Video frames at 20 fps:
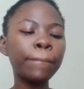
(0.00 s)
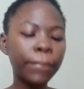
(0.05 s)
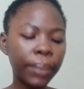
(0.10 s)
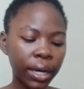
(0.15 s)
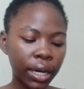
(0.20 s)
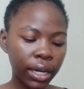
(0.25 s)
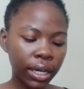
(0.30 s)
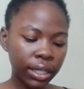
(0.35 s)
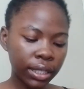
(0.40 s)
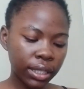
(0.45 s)

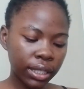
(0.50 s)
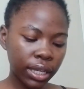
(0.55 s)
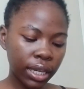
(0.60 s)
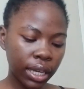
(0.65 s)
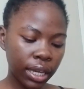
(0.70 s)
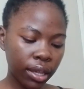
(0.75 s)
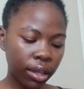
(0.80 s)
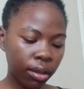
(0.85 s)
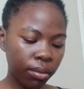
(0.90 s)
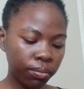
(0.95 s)
But
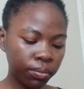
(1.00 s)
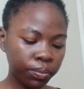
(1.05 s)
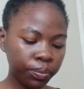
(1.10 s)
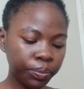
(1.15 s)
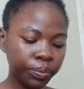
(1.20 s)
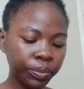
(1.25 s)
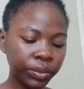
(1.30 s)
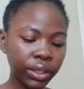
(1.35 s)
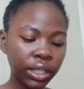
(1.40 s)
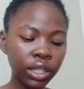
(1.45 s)

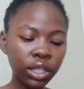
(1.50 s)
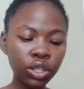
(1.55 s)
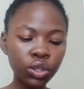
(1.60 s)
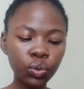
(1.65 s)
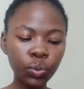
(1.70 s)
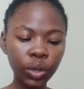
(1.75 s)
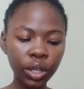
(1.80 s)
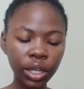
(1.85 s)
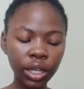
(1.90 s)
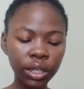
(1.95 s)
in
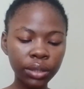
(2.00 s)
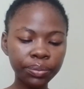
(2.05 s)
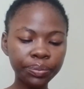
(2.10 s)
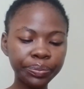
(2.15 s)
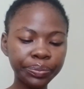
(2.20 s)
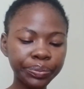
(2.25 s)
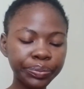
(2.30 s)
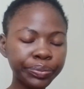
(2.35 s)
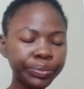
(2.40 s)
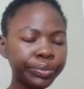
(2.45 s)
this reading,
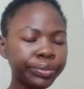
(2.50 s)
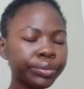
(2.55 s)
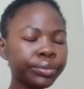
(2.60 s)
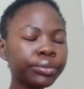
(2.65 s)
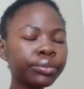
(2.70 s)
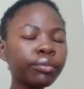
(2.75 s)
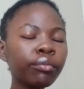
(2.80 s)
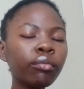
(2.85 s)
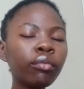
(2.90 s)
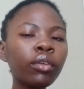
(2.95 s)

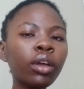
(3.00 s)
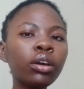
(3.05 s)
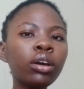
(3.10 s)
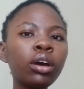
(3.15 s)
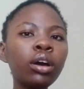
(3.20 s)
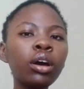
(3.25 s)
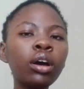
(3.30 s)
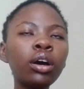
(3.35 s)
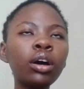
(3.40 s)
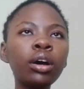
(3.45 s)

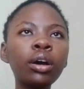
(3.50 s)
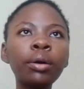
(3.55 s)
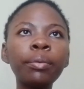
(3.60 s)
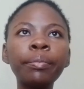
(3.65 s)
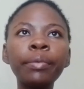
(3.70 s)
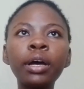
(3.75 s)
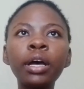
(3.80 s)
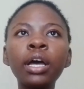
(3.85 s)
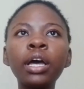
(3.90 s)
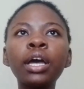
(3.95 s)

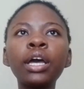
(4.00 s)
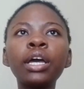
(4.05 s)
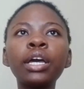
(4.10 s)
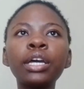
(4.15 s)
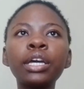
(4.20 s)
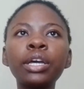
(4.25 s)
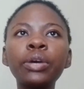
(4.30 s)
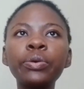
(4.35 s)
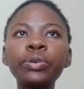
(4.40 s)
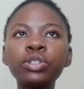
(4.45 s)

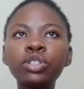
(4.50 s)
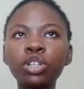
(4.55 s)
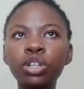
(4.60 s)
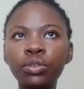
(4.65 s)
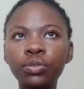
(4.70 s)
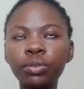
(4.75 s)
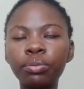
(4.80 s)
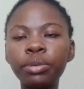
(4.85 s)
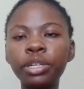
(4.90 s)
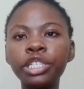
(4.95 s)
it was a
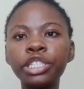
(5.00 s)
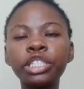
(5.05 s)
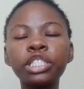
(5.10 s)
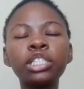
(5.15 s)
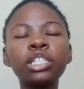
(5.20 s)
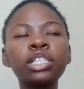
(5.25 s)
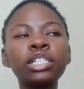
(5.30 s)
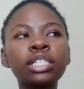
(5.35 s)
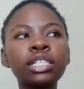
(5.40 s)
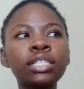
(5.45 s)

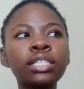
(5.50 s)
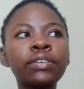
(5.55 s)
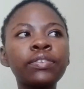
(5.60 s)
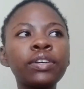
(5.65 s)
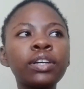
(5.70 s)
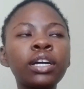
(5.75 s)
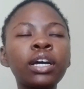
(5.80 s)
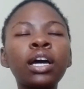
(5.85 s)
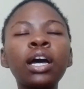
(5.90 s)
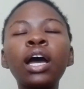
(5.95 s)
confirmation because I was
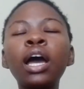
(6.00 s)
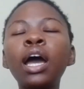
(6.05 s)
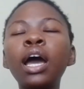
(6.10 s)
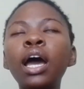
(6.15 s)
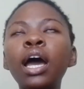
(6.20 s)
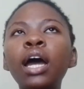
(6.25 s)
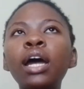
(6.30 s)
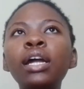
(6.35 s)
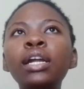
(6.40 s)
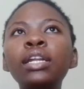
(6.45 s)
having
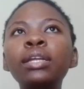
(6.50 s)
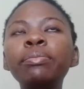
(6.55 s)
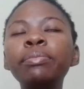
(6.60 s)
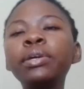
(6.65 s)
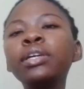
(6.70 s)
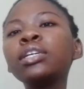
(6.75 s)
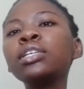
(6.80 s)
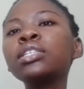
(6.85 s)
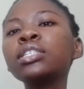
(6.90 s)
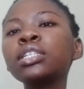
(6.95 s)
an
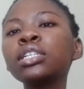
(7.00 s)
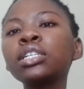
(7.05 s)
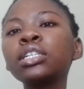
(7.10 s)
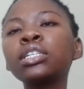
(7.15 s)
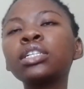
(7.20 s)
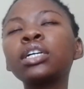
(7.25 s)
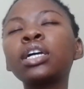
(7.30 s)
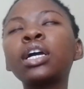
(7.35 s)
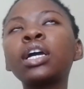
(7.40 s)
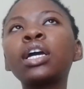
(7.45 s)

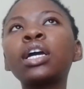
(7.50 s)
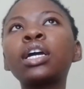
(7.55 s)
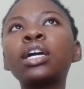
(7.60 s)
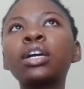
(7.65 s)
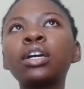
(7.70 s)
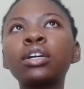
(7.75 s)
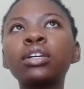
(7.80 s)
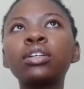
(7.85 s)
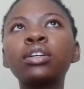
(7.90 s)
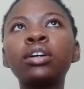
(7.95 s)
amazing
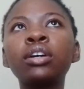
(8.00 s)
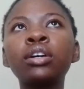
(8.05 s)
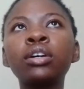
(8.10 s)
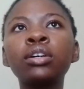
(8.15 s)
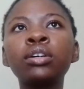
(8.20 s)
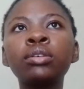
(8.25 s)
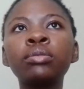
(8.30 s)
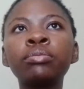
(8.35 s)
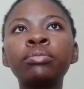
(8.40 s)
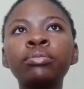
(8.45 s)

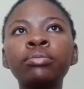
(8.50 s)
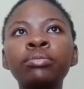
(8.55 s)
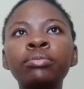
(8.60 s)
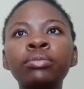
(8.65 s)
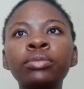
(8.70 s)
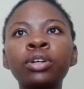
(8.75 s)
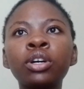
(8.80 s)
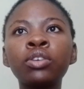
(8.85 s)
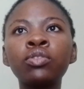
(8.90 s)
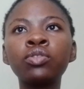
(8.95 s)

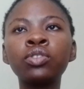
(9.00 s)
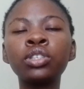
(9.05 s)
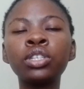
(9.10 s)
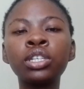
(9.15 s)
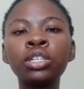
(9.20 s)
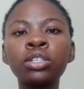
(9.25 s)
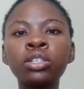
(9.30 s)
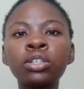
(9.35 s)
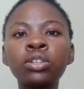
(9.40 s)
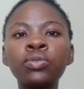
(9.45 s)

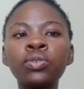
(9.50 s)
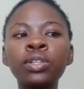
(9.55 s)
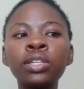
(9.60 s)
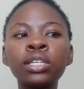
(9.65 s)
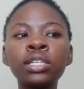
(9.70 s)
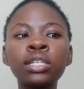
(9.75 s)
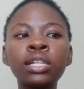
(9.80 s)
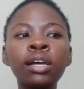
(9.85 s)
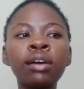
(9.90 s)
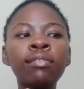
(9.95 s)
conversation with
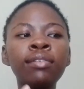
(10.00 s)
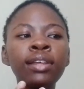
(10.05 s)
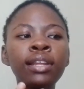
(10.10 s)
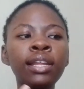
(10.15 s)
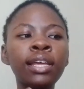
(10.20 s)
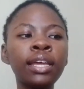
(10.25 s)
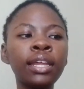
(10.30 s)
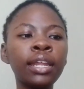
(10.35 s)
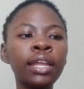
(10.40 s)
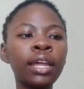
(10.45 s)
this lovely
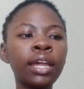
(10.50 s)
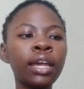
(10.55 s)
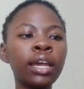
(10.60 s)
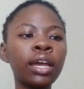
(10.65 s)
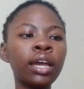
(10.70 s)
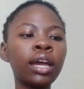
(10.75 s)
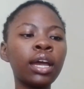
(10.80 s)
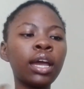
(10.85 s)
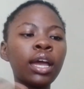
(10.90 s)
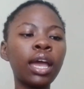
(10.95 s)
lady.
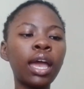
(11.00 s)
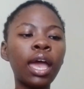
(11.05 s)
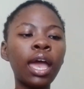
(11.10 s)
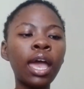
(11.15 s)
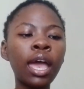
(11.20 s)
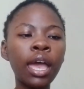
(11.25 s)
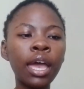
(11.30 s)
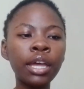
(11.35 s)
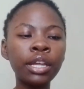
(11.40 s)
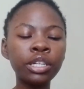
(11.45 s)

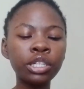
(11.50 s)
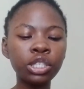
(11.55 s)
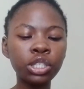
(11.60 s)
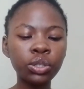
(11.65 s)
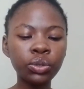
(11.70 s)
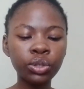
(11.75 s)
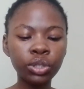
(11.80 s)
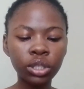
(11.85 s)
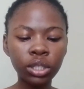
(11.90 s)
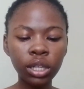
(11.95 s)
And
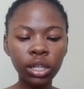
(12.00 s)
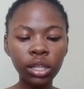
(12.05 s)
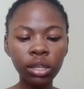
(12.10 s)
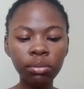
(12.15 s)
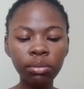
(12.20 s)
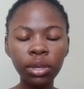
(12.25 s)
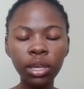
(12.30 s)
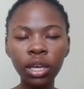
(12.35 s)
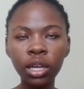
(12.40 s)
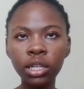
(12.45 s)
she was
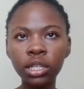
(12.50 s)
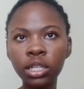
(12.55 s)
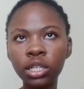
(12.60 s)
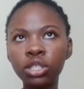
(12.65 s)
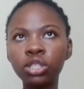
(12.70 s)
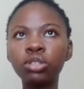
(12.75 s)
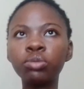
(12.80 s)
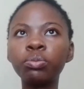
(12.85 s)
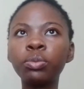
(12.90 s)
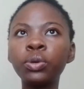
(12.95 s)
telling me her
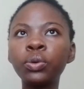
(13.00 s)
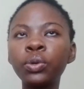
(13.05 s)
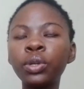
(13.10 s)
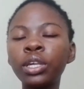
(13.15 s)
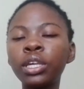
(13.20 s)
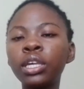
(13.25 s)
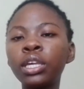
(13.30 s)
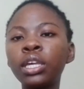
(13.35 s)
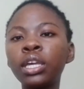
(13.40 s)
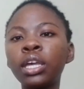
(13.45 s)

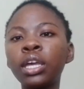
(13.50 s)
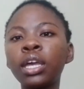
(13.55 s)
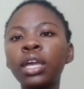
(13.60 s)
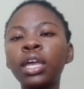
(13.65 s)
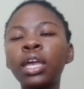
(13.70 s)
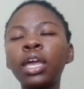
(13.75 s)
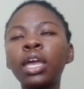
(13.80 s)
testimony,